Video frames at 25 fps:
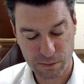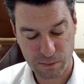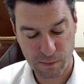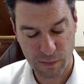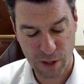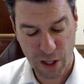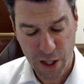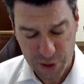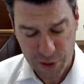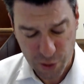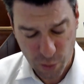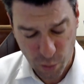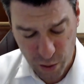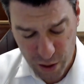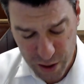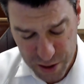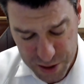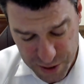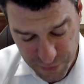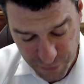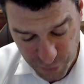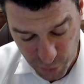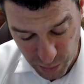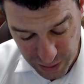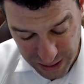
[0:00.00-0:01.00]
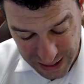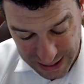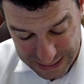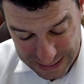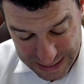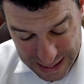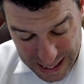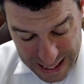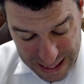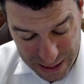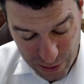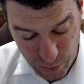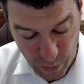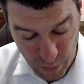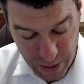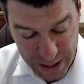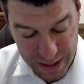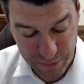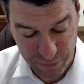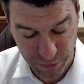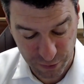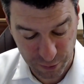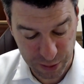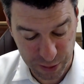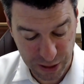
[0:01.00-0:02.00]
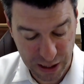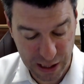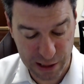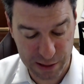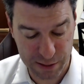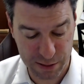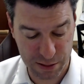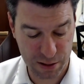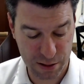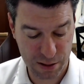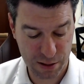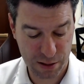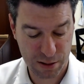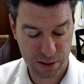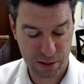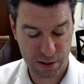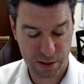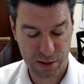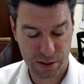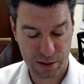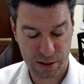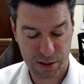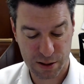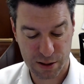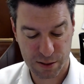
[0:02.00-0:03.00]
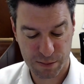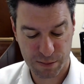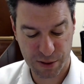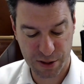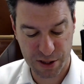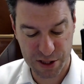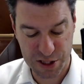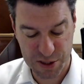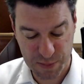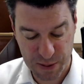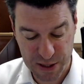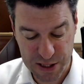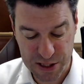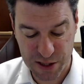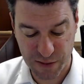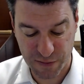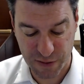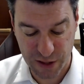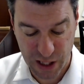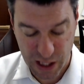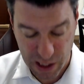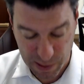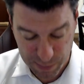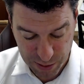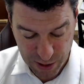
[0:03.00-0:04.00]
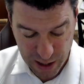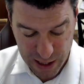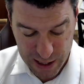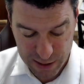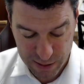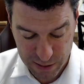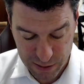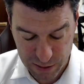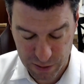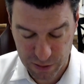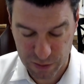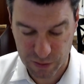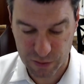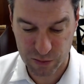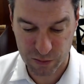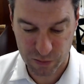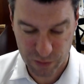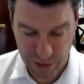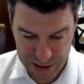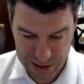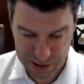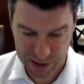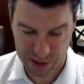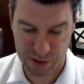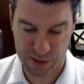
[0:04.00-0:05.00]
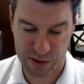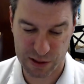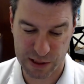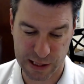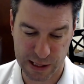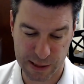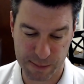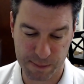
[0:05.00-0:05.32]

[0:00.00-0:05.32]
The words of the wicked lie in wait for blood, but the speech of the upright rescues them.